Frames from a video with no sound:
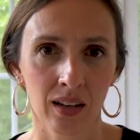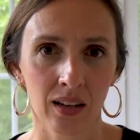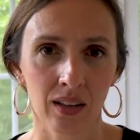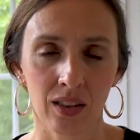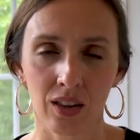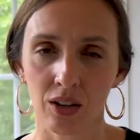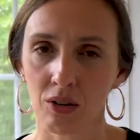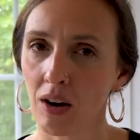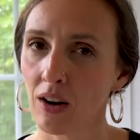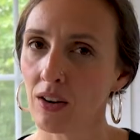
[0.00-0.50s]

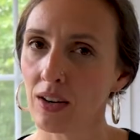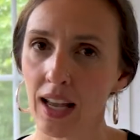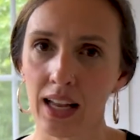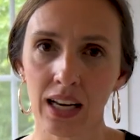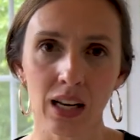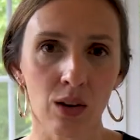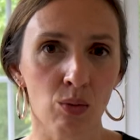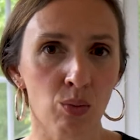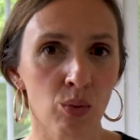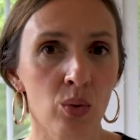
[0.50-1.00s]
There aren't
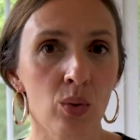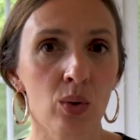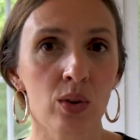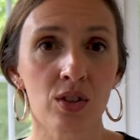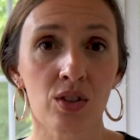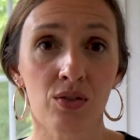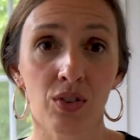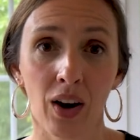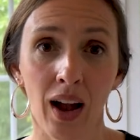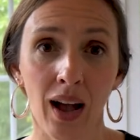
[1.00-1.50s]
any
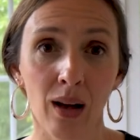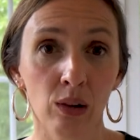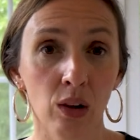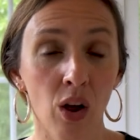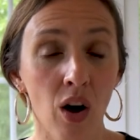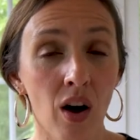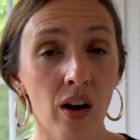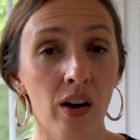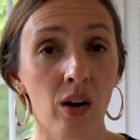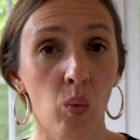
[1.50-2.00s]
rules for how
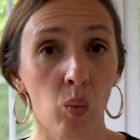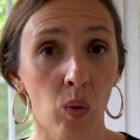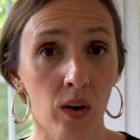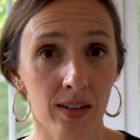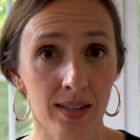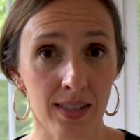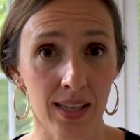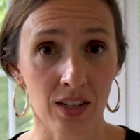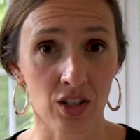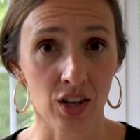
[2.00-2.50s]
long a work
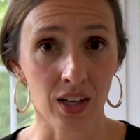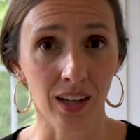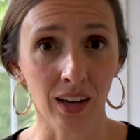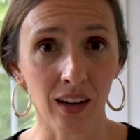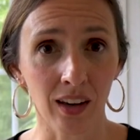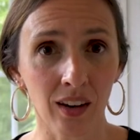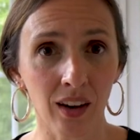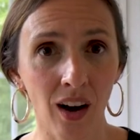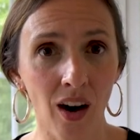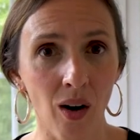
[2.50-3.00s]
session
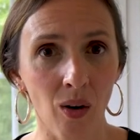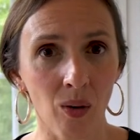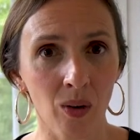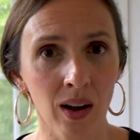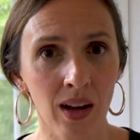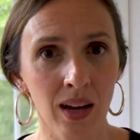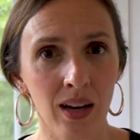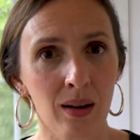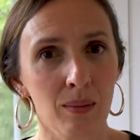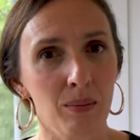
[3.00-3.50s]
can go,
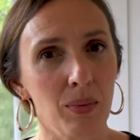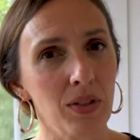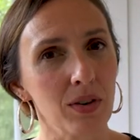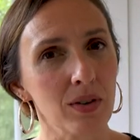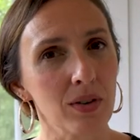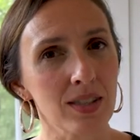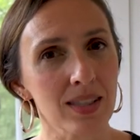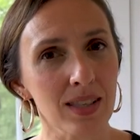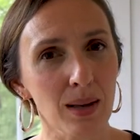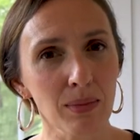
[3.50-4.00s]
but
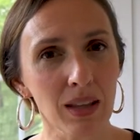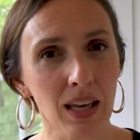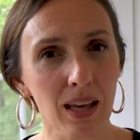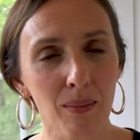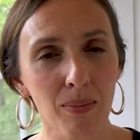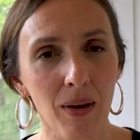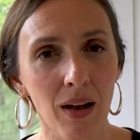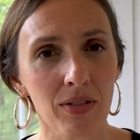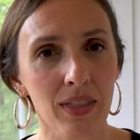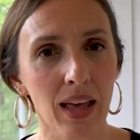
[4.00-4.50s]
there's something
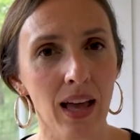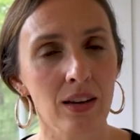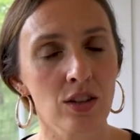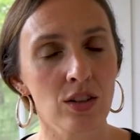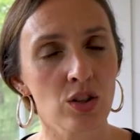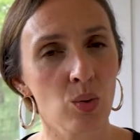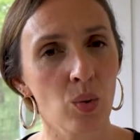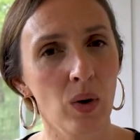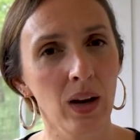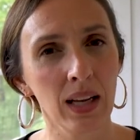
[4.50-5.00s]
about that
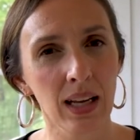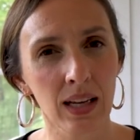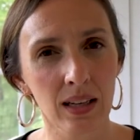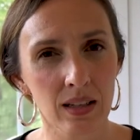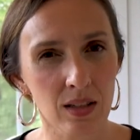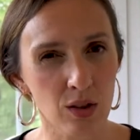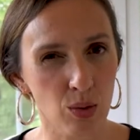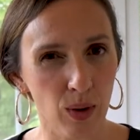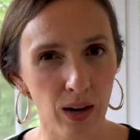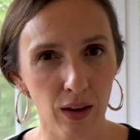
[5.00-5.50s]
20
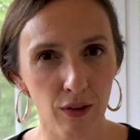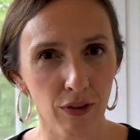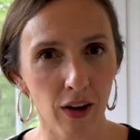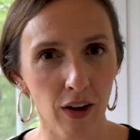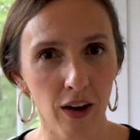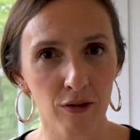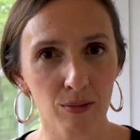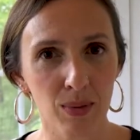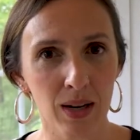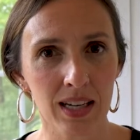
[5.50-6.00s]
to
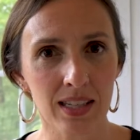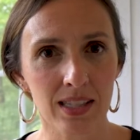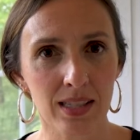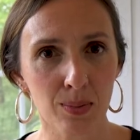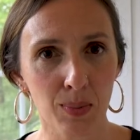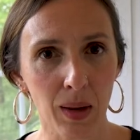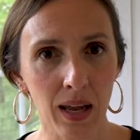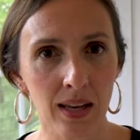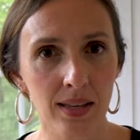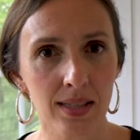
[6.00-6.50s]
25 minute
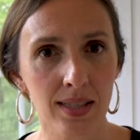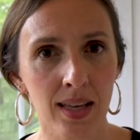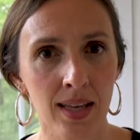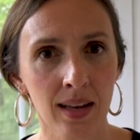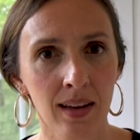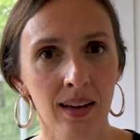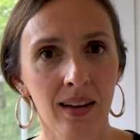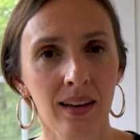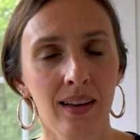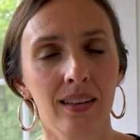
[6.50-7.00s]
space
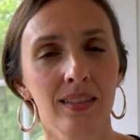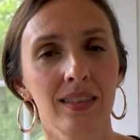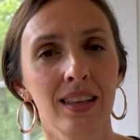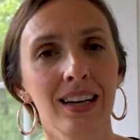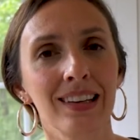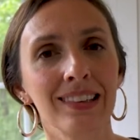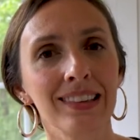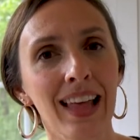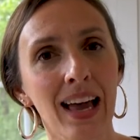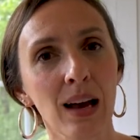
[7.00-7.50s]
that
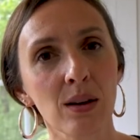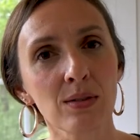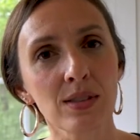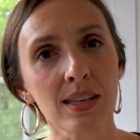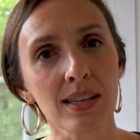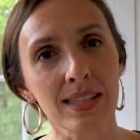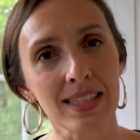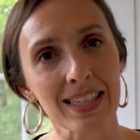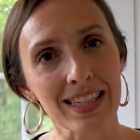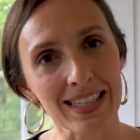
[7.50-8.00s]
allows
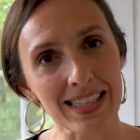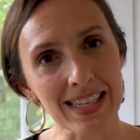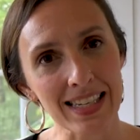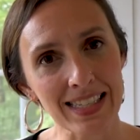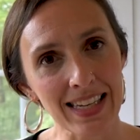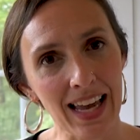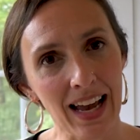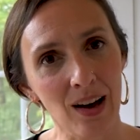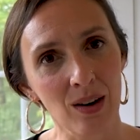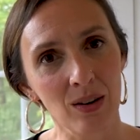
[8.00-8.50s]
us to sit
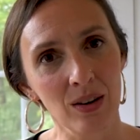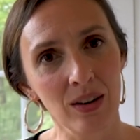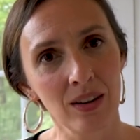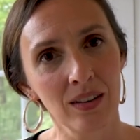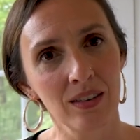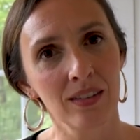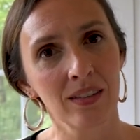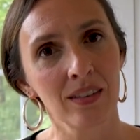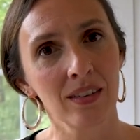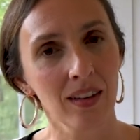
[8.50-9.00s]
down,
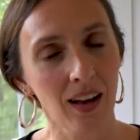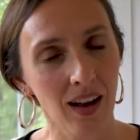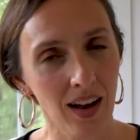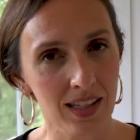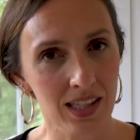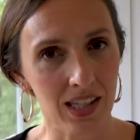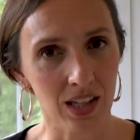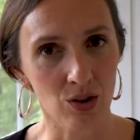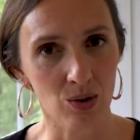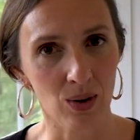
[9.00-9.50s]

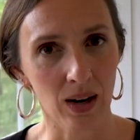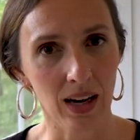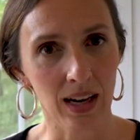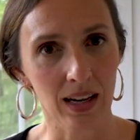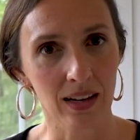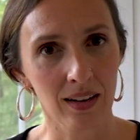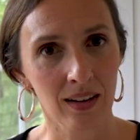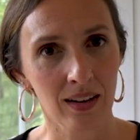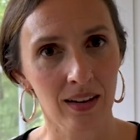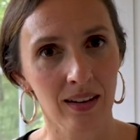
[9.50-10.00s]

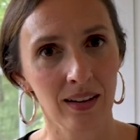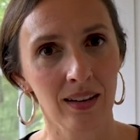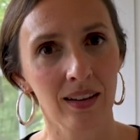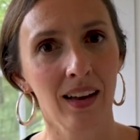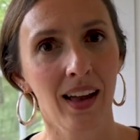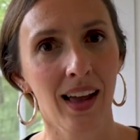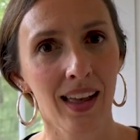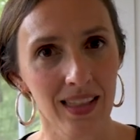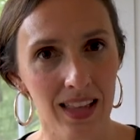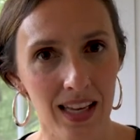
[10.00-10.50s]
concentrate,
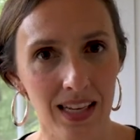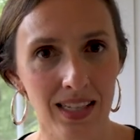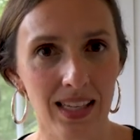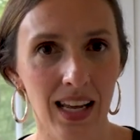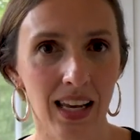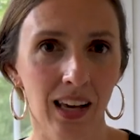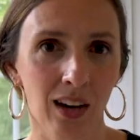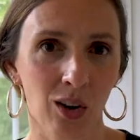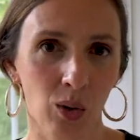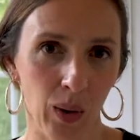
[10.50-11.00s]
and then
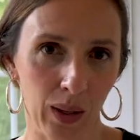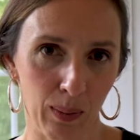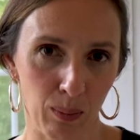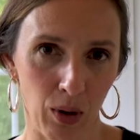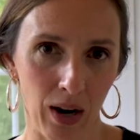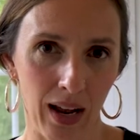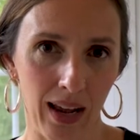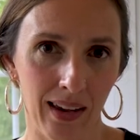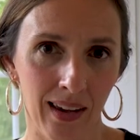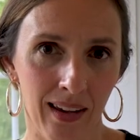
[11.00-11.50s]
take a quick
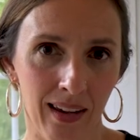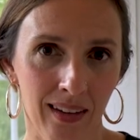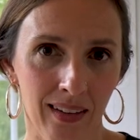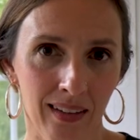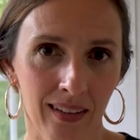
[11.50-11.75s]
break.